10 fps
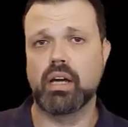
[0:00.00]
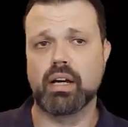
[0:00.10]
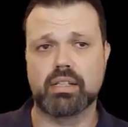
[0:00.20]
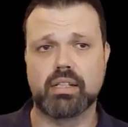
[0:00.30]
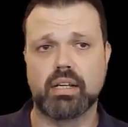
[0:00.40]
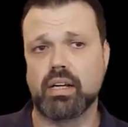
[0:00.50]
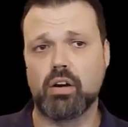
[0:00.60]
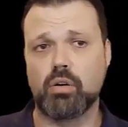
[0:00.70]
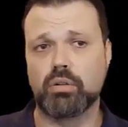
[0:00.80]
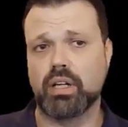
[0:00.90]
uh,
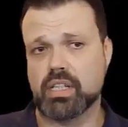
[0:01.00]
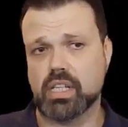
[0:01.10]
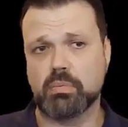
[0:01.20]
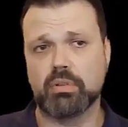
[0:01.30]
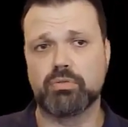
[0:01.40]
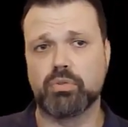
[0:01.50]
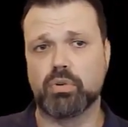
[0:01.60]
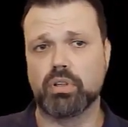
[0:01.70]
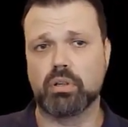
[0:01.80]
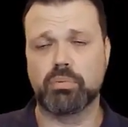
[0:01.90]
only accessible
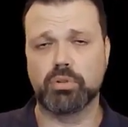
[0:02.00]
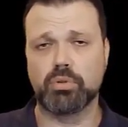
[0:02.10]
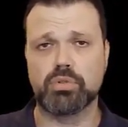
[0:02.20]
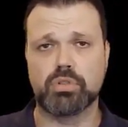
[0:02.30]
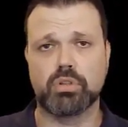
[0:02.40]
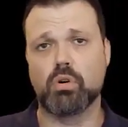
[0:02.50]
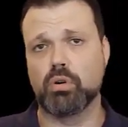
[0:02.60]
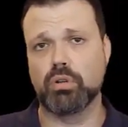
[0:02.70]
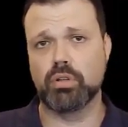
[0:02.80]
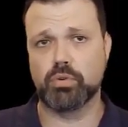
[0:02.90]
for producer or
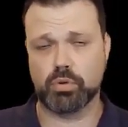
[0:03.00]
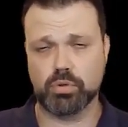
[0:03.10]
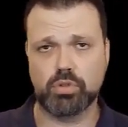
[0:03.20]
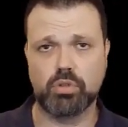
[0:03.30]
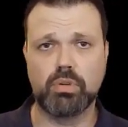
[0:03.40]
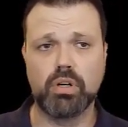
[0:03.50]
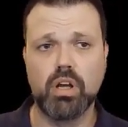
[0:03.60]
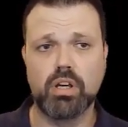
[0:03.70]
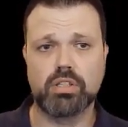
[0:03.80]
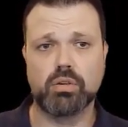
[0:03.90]
only for consumer.
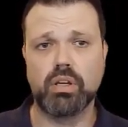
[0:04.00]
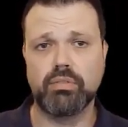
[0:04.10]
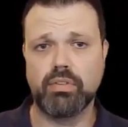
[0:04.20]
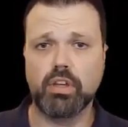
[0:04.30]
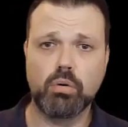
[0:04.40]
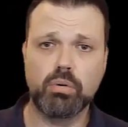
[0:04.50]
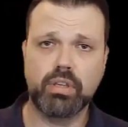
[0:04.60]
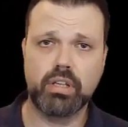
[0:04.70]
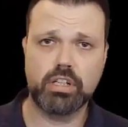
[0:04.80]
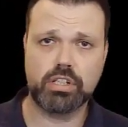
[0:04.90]
So even though the
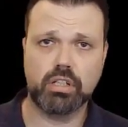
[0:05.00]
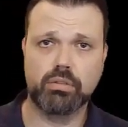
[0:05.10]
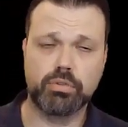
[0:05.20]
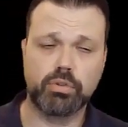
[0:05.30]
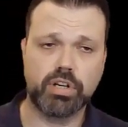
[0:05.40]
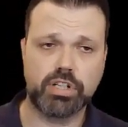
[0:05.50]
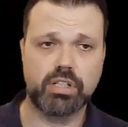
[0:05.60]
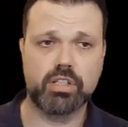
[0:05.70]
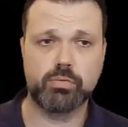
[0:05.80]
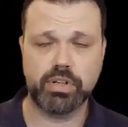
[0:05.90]
initial configuration
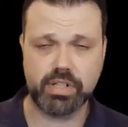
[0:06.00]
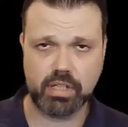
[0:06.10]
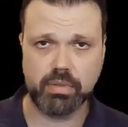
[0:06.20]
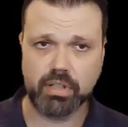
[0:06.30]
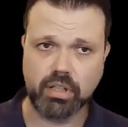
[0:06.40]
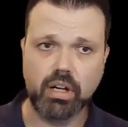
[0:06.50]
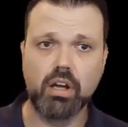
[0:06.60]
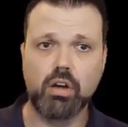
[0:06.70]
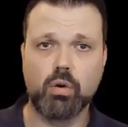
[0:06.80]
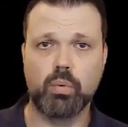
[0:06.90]
is very similar,
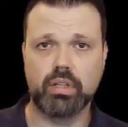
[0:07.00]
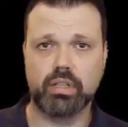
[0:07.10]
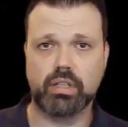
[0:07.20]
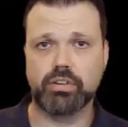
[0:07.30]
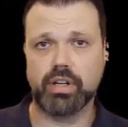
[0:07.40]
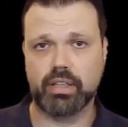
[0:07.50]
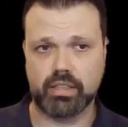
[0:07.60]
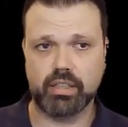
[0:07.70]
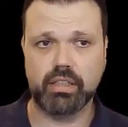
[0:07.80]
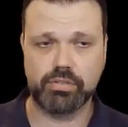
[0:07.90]
we'll create
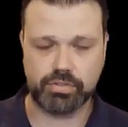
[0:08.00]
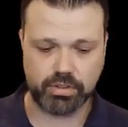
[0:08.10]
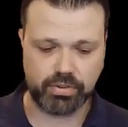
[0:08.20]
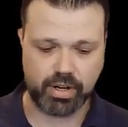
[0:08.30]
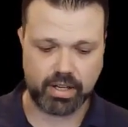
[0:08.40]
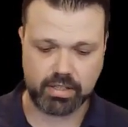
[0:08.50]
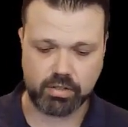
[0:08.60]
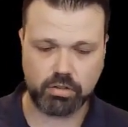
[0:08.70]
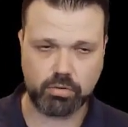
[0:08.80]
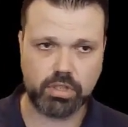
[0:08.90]
different files.
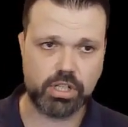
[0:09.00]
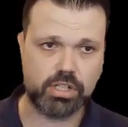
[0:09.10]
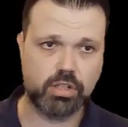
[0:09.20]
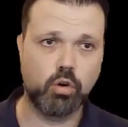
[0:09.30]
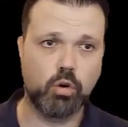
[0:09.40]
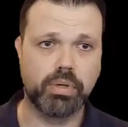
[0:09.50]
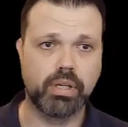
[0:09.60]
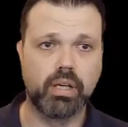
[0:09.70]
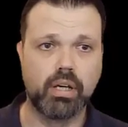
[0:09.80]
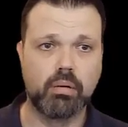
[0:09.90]
So just copy
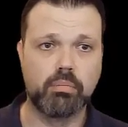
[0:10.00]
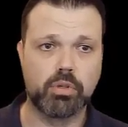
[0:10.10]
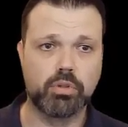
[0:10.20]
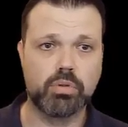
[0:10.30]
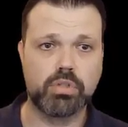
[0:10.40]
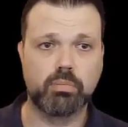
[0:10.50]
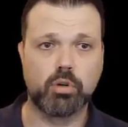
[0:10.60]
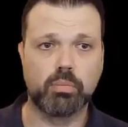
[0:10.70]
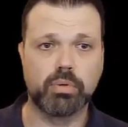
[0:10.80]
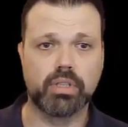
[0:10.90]
producer
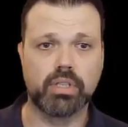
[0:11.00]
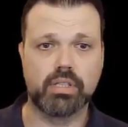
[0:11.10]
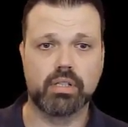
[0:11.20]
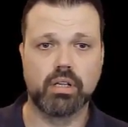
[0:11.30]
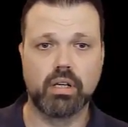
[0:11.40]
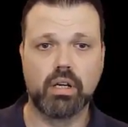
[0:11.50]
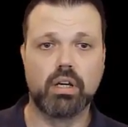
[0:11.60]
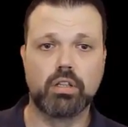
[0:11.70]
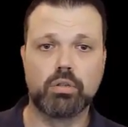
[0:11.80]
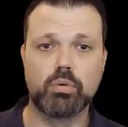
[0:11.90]
properties
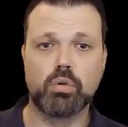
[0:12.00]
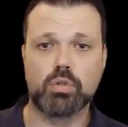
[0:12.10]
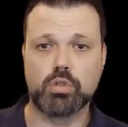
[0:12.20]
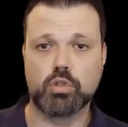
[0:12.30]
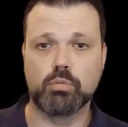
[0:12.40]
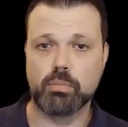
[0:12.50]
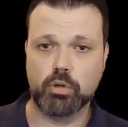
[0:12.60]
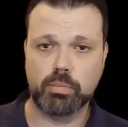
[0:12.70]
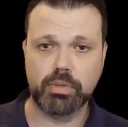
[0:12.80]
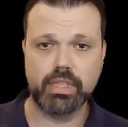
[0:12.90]
to consumer
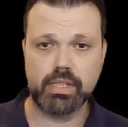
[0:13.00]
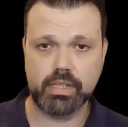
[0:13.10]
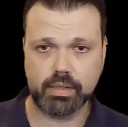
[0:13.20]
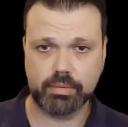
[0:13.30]
properties